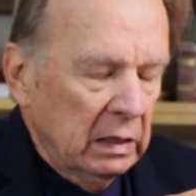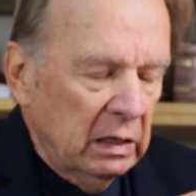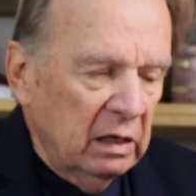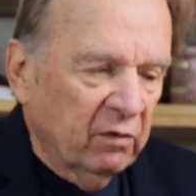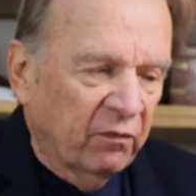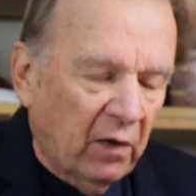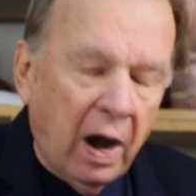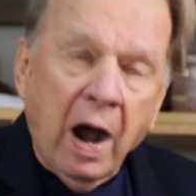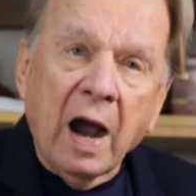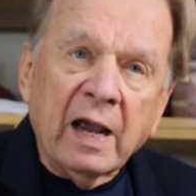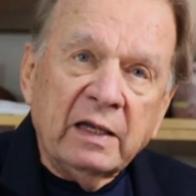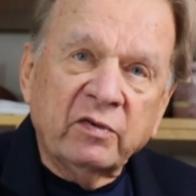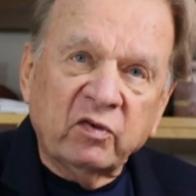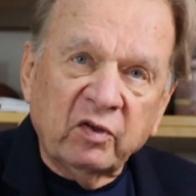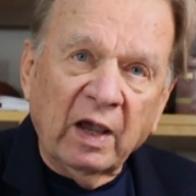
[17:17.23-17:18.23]
If
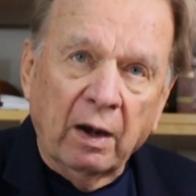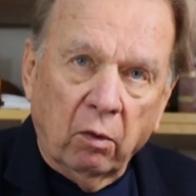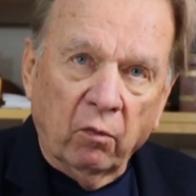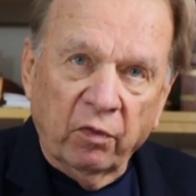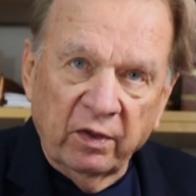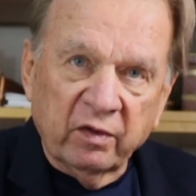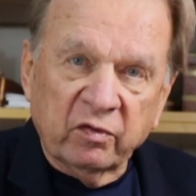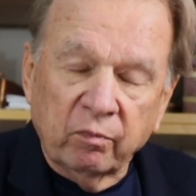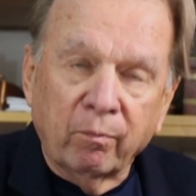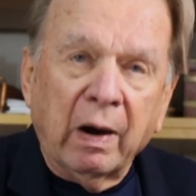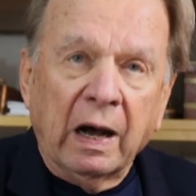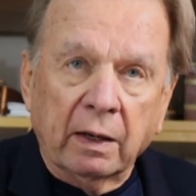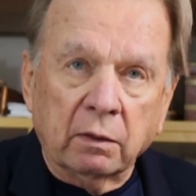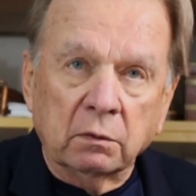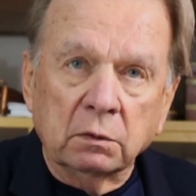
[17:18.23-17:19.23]
I sell this
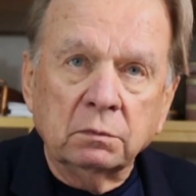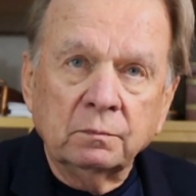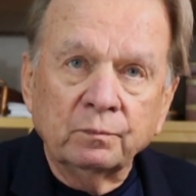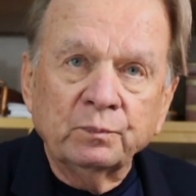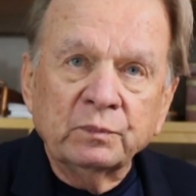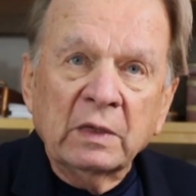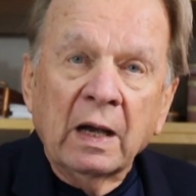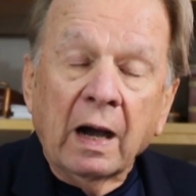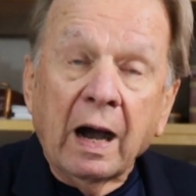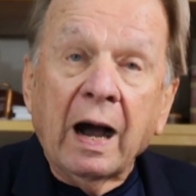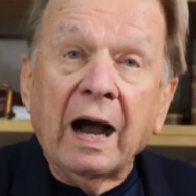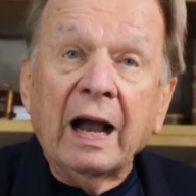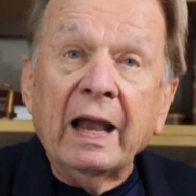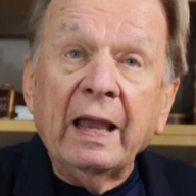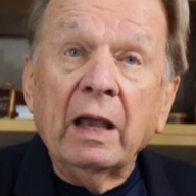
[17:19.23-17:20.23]
bottle,
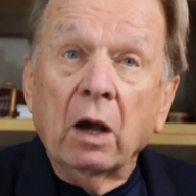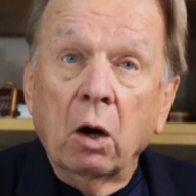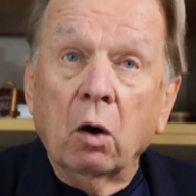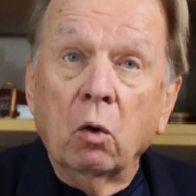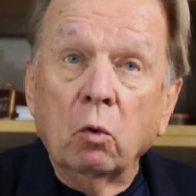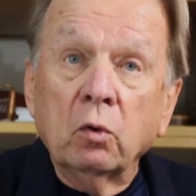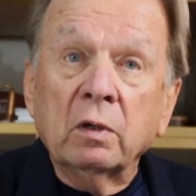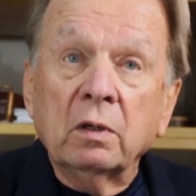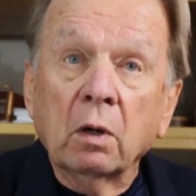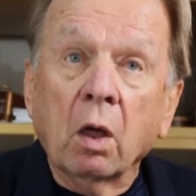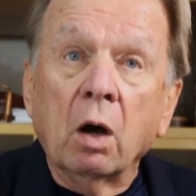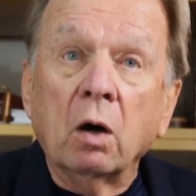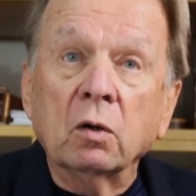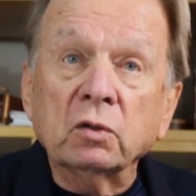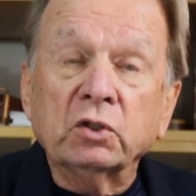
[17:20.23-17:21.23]
I owe
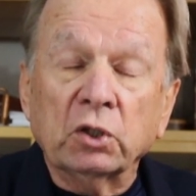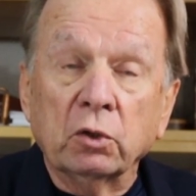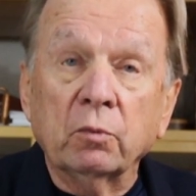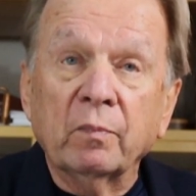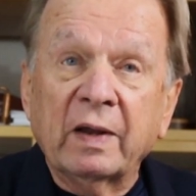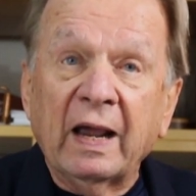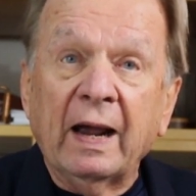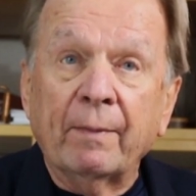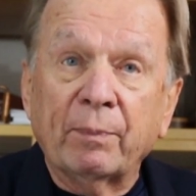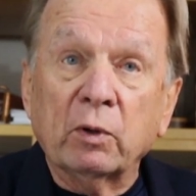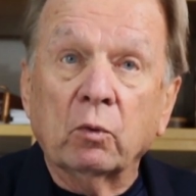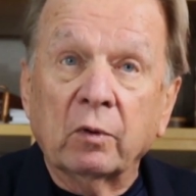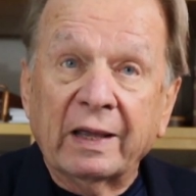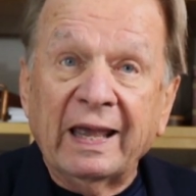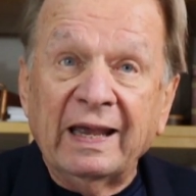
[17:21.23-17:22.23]
long term
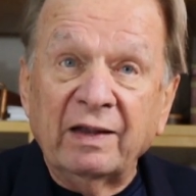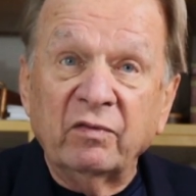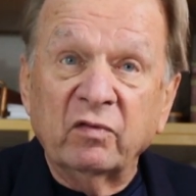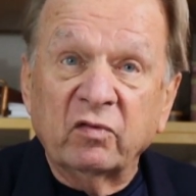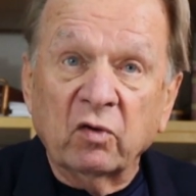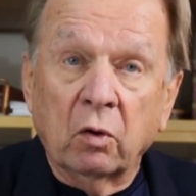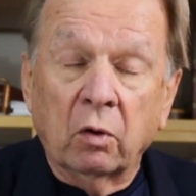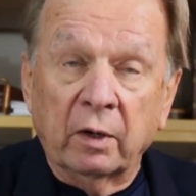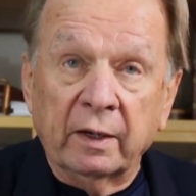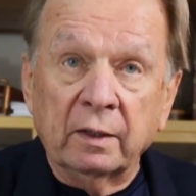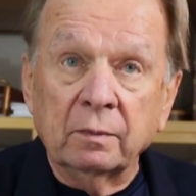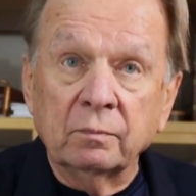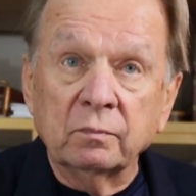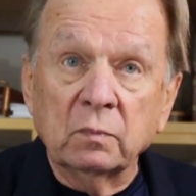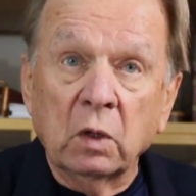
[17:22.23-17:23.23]
capital gains on it.